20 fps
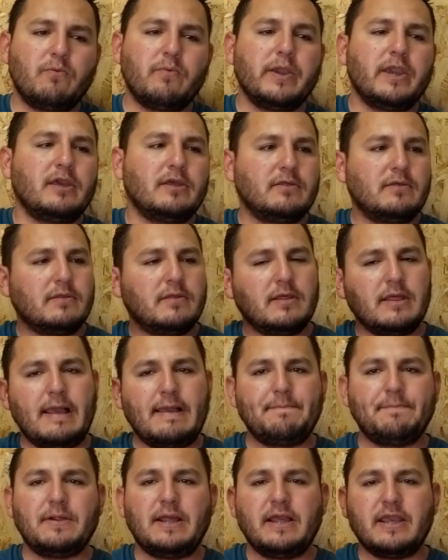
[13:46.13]
wing.
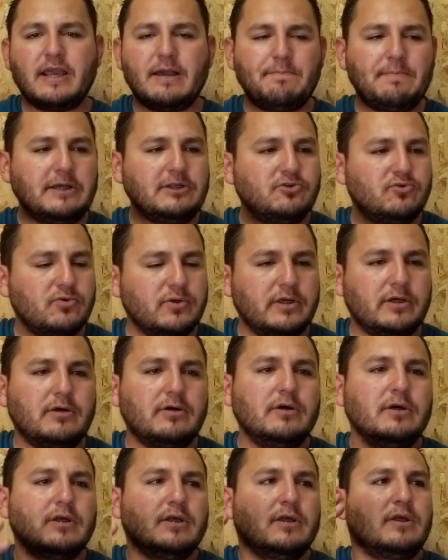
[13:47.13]
I got my
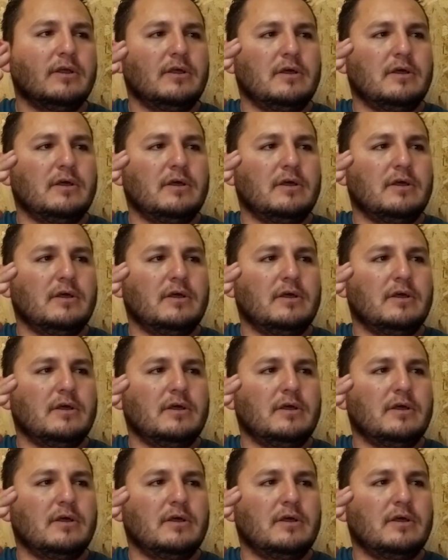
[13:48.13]
drill.